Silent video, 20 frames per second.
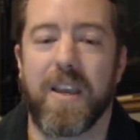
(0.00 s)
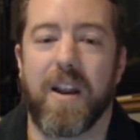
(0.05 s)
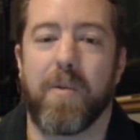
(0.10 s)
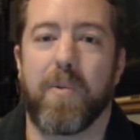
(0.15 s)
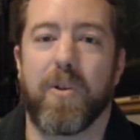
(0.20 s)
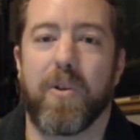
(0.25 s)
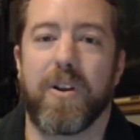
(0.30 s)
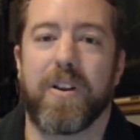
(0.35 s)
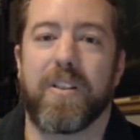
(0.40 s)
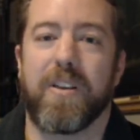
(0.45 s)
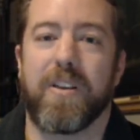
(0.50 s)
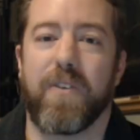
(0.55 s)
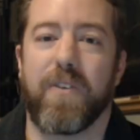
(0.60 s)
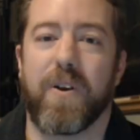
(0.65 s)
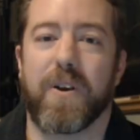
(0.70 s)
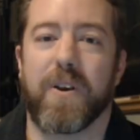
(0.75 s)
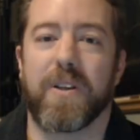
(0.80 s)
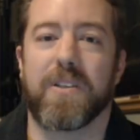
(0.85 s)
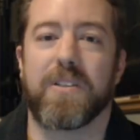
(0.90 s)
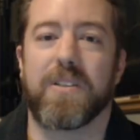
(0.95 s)
politically
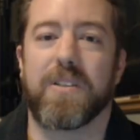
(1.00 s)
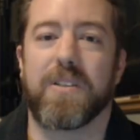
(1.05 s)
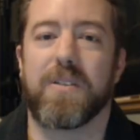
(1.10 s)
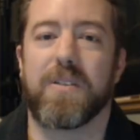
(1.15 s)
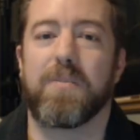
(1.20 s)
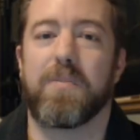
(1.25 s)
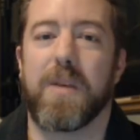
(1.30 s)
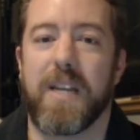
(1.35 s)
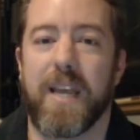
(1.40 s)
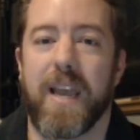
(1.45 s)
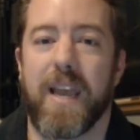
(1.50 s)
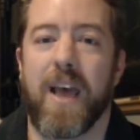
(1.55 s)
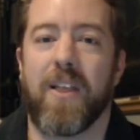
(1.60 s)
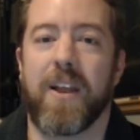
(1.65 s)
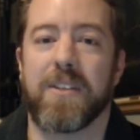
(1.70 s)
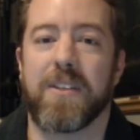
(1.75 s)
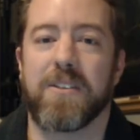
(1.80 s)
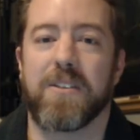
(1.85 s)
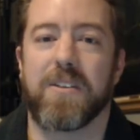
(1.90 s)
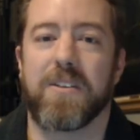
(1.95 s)
focused media
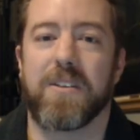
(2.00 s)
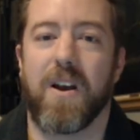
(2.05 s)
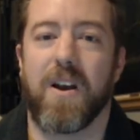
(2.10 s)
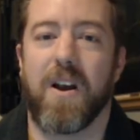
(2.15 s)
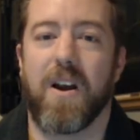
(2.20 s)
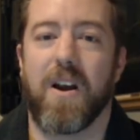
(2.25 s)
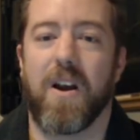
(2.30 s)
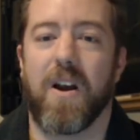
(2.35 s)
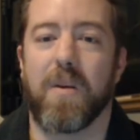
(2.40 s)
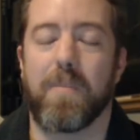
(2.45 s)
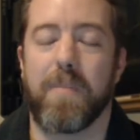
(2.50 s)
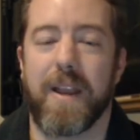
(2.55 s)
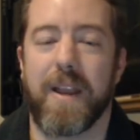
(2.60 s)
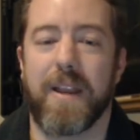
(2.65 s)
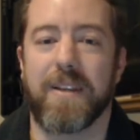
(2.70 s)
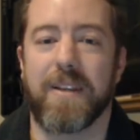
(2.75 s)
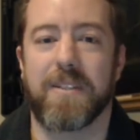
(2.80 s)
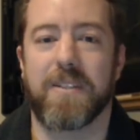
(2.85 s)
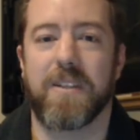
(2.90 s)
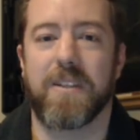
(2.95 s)
outlets are
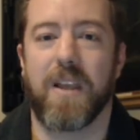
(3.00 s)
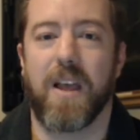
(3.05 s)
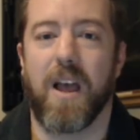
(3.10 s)
based.